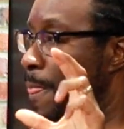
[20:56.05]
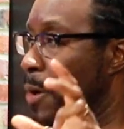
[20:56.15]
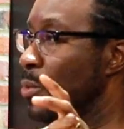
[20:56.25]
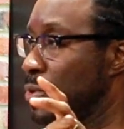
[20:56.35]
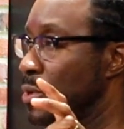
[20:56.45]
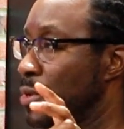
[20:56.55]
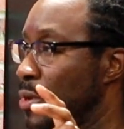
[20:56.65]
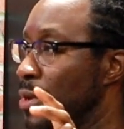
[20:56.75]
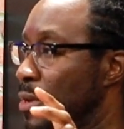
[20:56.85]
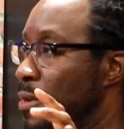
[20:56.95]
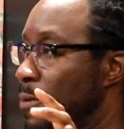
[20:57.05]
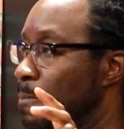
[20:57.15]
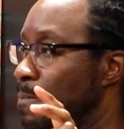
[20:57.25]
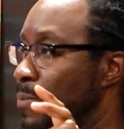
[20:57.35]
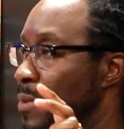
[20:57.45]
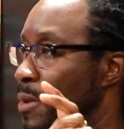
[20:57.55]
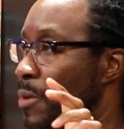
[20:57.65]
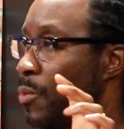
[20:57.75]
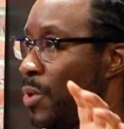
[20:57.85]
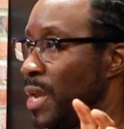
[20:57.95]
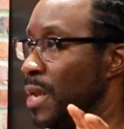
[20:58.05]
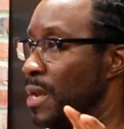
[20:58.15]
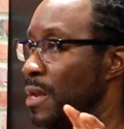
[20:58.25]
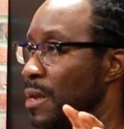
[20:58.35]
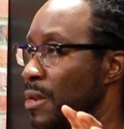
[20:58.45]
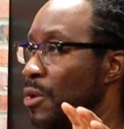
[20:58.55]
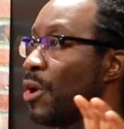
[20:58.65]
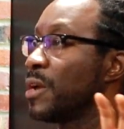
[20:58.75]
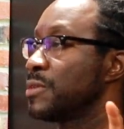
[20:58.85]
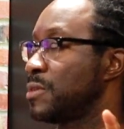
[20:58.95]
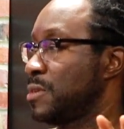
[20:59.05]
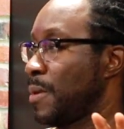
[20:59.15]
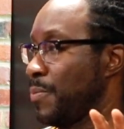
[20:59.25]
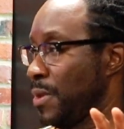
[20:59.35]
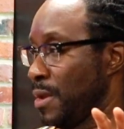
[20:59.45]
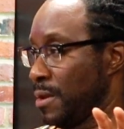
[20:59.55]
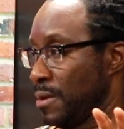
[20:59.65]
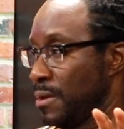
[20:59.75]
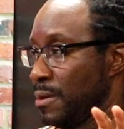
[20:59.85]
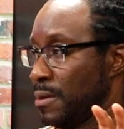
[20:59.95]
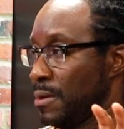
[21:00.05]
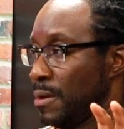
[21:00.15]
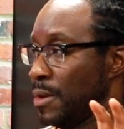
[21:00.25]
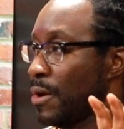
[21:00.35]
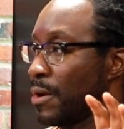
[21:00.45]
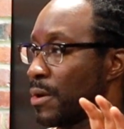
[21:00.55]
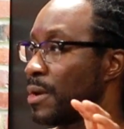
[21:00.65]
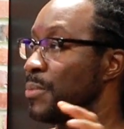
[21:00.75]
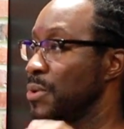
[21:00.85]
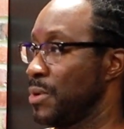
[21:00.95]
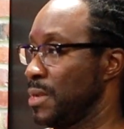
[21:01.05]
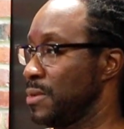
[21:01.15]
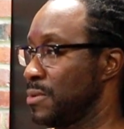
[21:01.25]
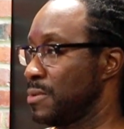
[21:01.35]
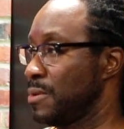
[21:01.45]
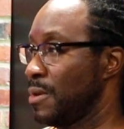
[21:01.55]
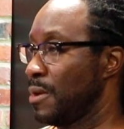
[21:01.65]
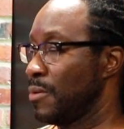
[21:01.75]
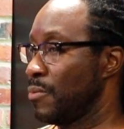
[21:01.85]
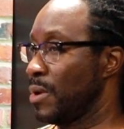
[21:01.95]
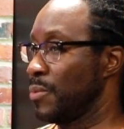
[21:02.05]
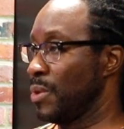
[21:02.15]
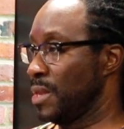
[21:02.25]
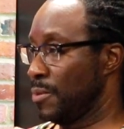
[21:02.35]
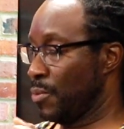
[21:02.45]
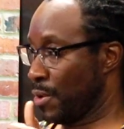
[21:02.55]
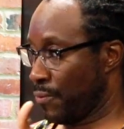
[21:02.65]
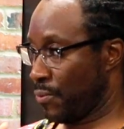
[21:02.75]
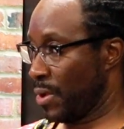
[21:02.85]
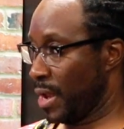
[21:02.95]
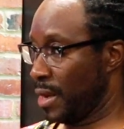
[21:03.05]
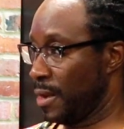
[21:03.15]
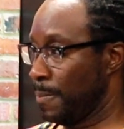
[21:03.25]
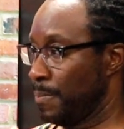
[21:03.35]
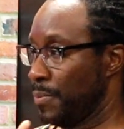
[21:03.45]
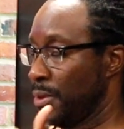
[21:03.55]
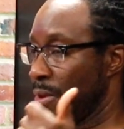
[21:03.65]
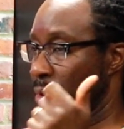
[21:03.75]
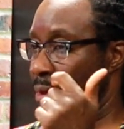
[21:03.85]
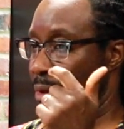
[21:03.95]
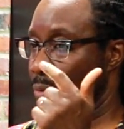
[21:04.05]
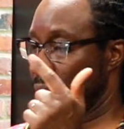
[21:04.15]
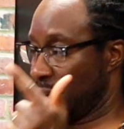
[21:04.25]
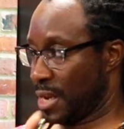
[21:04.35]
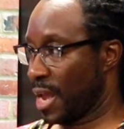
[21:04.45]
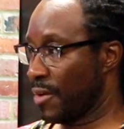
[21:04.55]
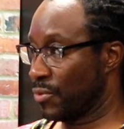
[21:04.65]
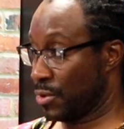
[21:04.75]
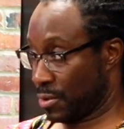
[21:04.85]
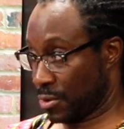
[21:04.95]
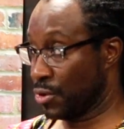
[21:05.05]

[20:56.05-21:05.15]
that wasn't good. We lost something in our communities when we were afraid. We didn't have